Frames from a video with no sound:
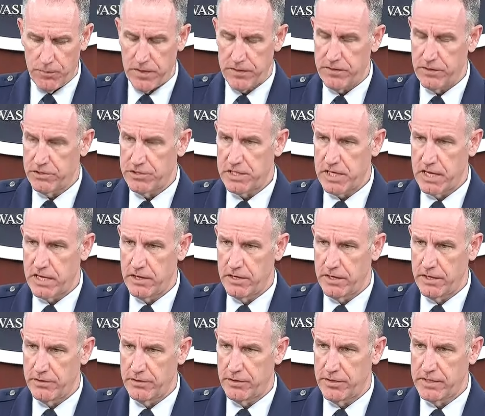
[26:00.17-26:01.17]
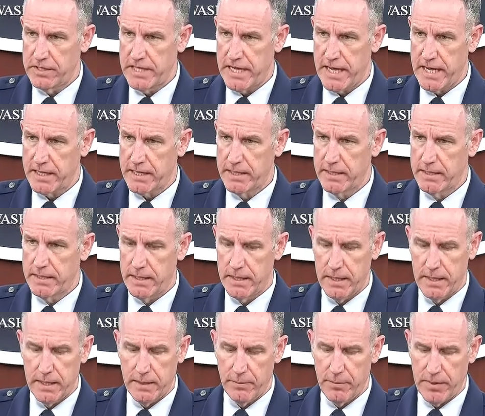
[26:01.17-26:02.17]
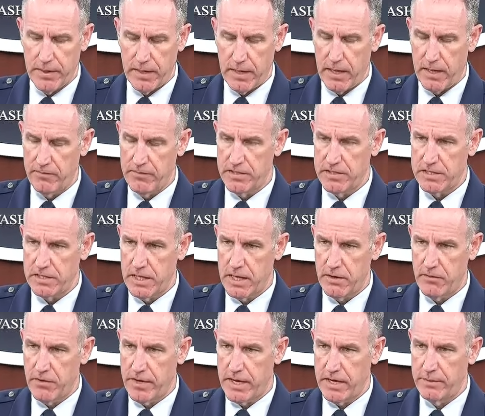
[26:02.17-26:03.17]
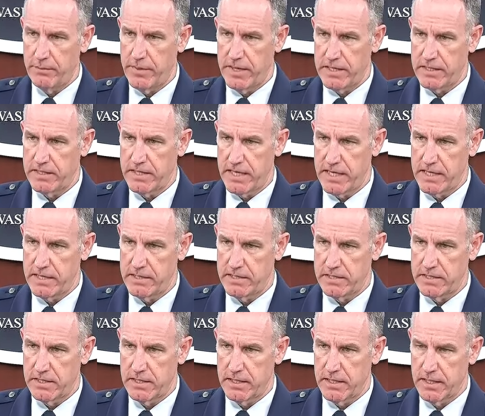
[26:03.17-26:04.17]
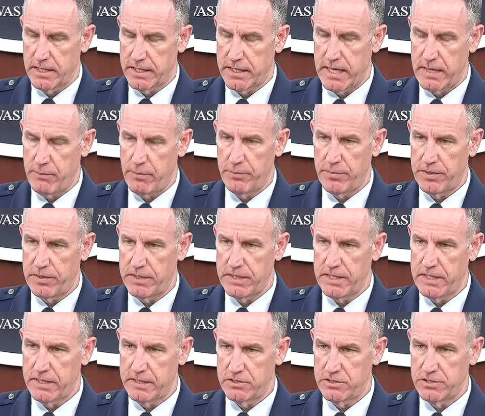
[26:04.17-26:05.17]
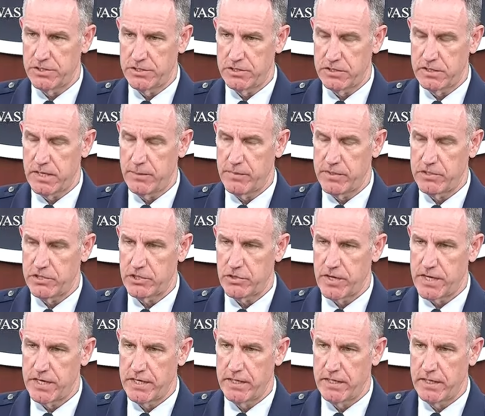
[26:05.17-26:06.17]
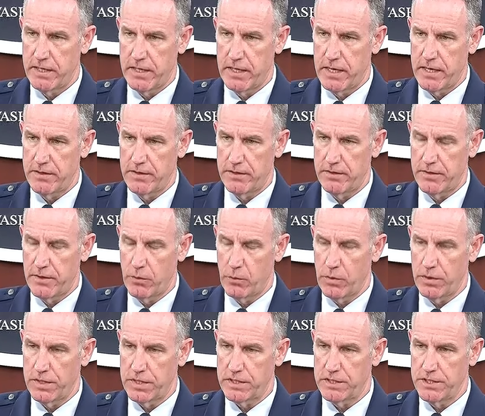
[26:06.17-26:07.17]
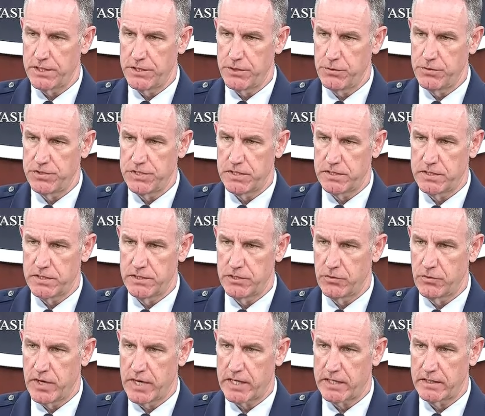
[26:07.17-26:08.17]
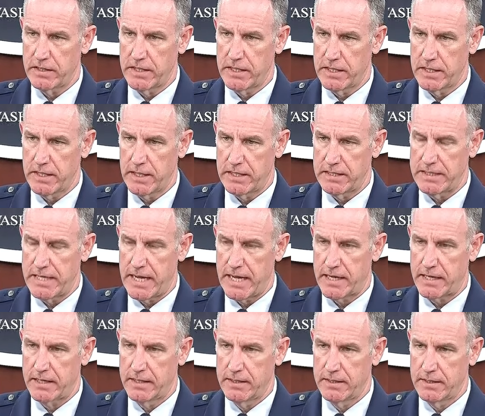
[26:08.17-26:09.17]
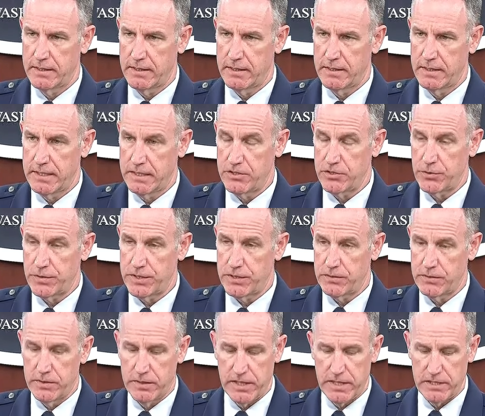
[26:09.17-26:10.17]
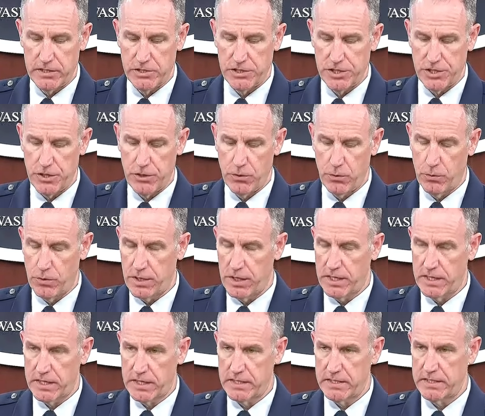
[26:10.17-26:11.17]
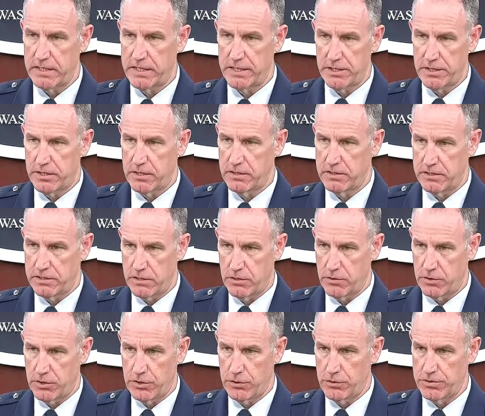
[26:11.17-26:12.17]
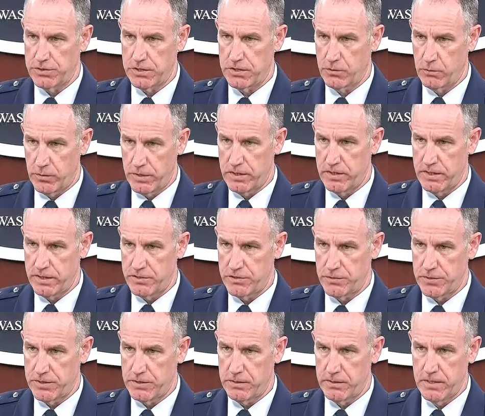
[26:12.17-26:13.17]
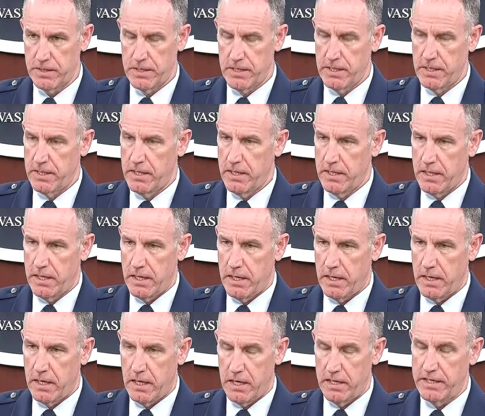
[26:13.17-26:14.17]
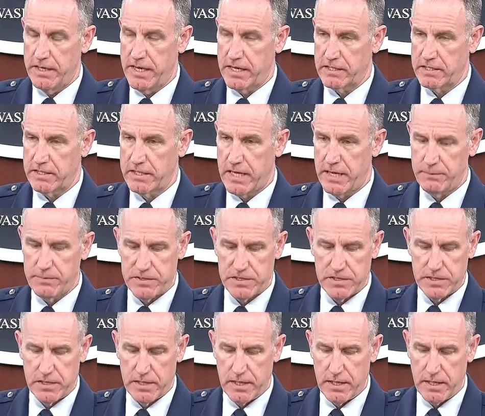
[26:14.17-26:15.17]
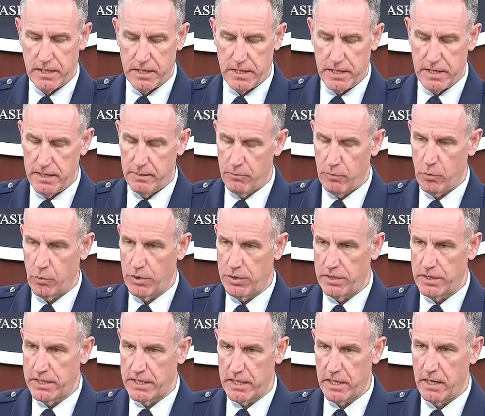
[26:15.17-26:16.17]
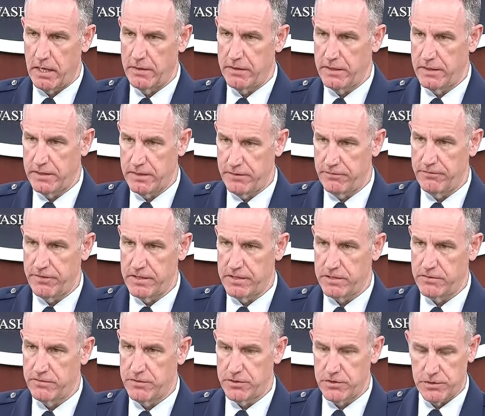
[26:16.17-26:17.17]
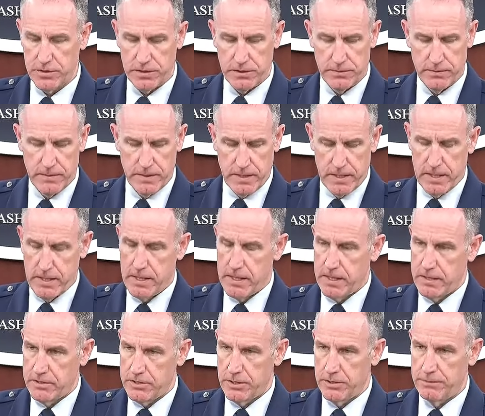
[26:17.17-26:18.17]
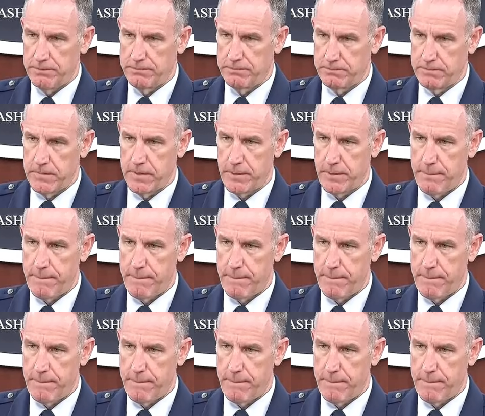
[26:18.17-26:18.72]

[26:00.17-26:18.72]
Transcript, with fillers: that there's not another attack, um, but obviously Iran maintains uh, a capability, and it's just demonstrated uh, that they're willing to use it to directly attack uh, Israel. And so we're going to continue to consult closely with Israel Uh, on next steps, uh, and importantly, on the defense of Israel. So, and on